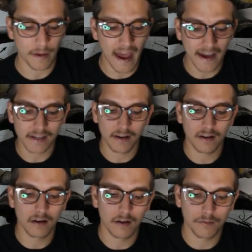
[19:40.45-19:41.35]
pack
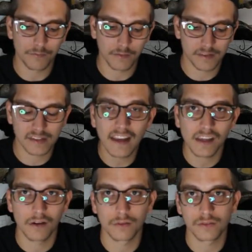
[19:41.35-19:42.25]
of
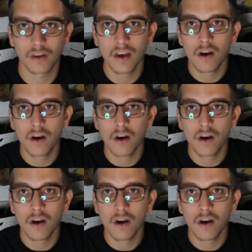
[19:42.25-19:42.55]
Senkos.